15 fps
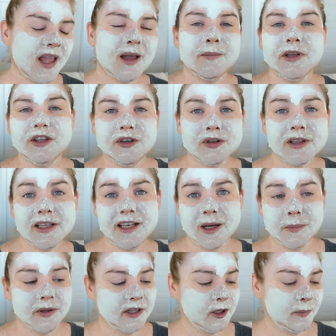I mean, you clean
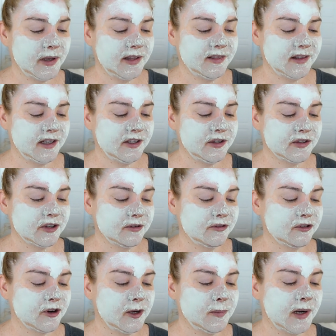up a little bit and that you sort of
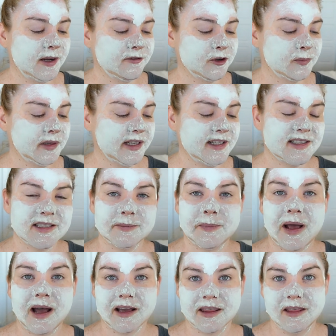scrape off your plates and
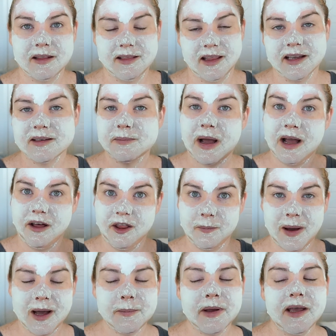pack them, like pile
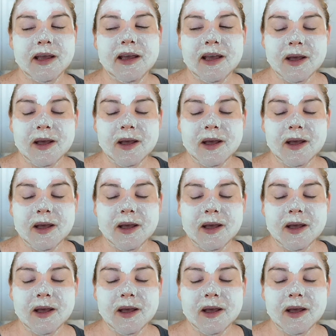them up.